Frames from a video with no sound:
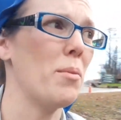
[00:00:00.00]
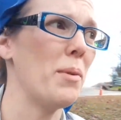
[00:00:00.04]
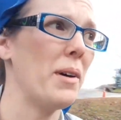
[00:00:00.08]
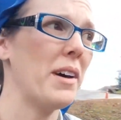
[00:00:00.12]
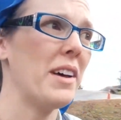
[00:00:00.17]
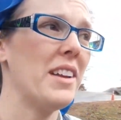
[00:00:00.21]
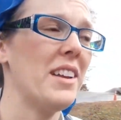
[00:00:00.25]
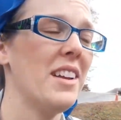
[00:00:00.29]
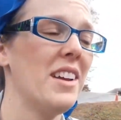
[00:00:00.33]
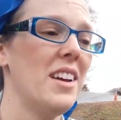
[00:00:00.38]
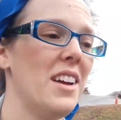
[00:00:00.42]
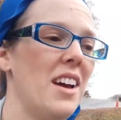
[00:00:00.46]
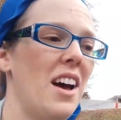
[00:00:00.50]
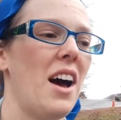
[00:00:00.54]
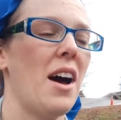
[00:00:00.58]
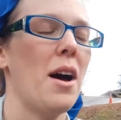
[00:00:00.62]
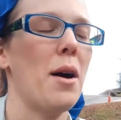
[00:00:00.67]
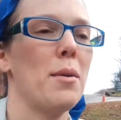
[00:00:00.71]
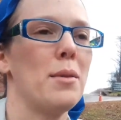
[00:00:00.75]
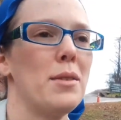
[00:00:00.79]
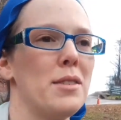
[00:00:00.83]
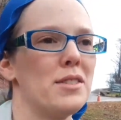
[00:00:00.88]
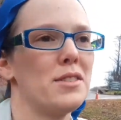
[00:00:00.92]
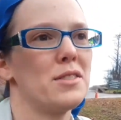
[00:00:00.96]
But
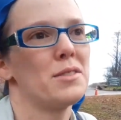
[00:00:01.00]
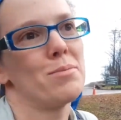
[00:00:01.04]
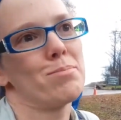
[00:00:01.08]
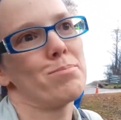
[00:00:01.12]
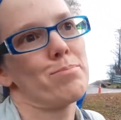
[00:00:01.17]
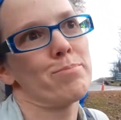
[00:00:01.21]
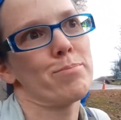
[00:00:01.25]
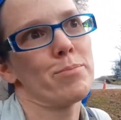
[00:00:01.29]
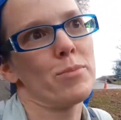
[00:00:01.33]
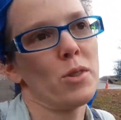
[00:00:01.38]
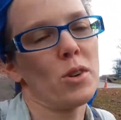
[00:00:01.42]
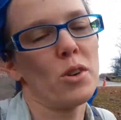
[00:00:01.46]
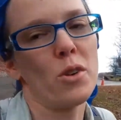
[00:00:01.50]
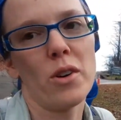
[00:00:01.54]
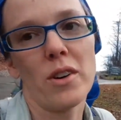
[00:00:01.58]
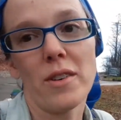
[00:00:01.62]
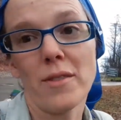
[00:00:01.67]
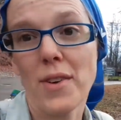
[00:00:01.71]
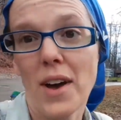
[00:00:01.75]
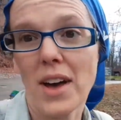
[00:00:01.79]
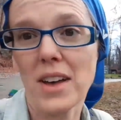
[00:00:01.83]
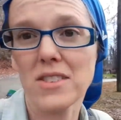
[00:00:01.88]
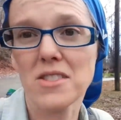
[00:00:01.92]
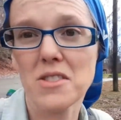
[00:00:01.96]
I was
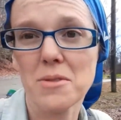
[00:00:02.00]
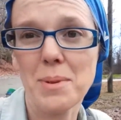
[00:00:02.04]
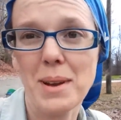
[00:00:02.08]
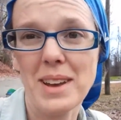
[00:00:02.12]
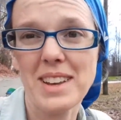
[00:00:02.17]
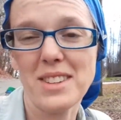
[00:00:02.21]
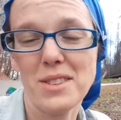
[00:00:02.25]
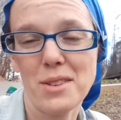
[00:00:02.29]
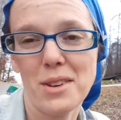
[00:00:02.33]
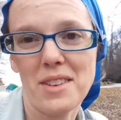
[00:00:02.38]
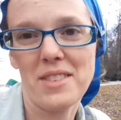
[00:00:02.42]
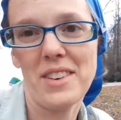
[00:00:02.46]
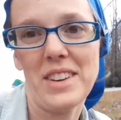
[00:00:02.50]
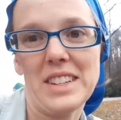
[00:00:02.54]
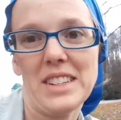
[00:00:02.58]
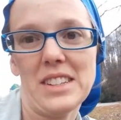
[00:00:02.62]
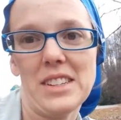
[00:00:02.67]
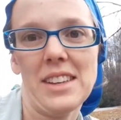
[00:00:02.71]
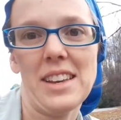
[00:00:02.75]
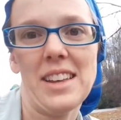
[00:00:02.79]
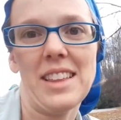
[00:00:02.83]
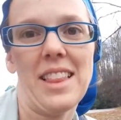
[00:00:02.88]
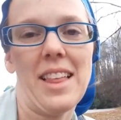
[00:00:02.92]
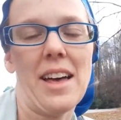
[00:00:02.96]
going faster pace, so I
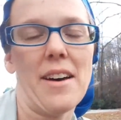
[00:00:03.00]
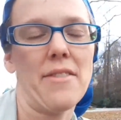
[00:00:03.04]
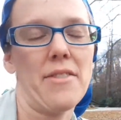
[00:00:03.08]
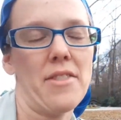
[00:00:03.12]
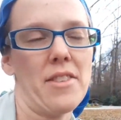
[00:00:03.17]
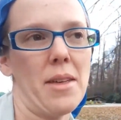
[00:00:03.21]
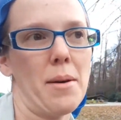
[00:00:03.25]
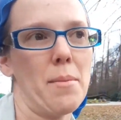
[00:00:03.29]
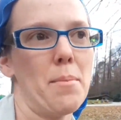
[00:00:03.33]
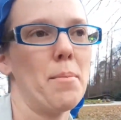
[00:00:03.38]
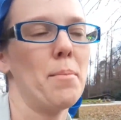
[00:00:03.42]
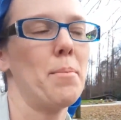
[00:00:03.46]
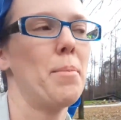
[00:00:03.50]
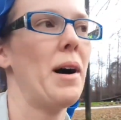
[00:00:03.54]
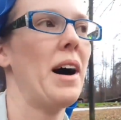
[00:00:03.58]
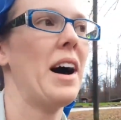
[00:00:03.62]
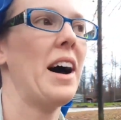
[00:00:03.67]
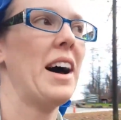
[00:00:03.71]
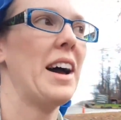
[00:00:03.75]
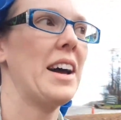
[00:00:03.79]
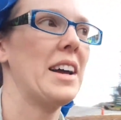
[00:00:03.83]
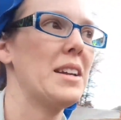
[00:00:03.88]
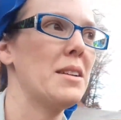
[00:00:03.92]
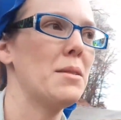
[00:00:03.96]
eventually left them
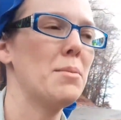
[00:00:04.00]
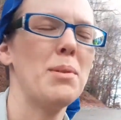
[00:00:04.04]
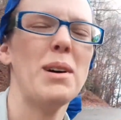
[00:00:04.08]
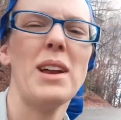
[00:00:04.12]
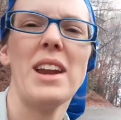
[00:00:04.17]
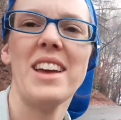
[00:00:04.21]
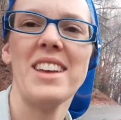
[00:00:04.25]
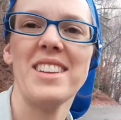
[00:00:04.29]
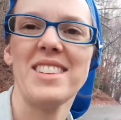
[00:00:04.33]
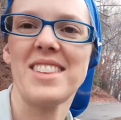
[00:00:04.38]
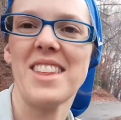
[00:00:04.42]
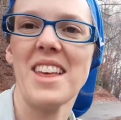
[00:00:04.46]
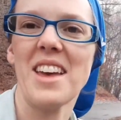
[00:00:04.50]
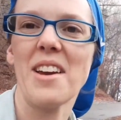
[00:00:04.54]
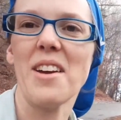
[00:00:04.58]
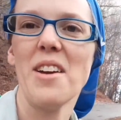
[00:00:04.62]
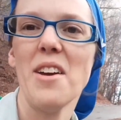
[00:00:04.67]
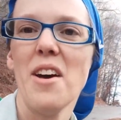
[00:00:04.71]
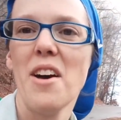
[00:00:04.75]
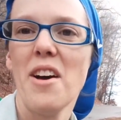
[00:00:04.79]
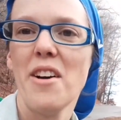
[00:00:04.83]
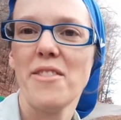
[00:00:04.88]
behind, but I guess they